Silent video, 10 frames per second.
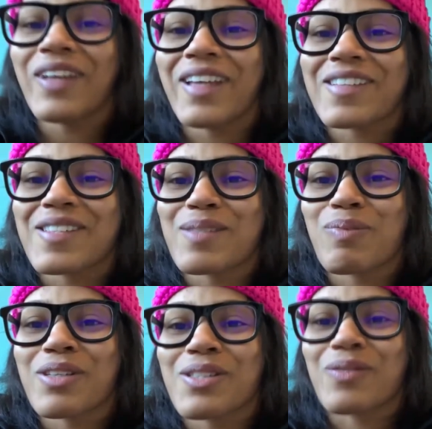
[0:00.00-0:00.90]
Like, is this
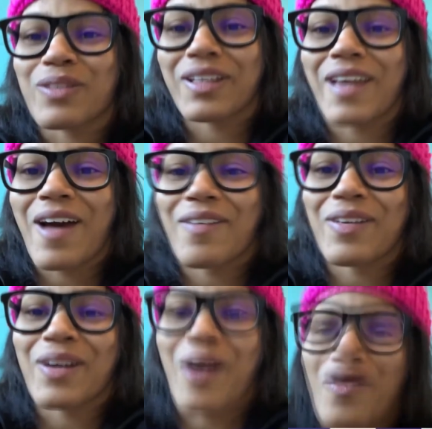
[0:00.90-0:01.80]
person really
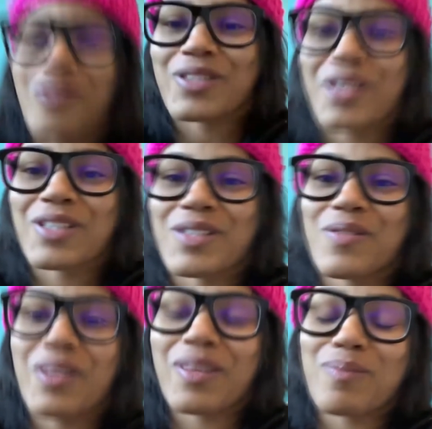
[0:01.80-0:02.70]
having a
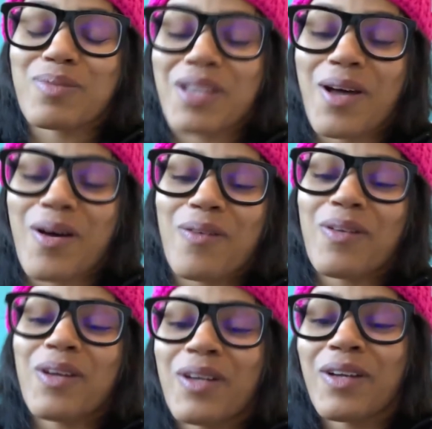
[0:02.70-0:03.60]
conversation with themselves?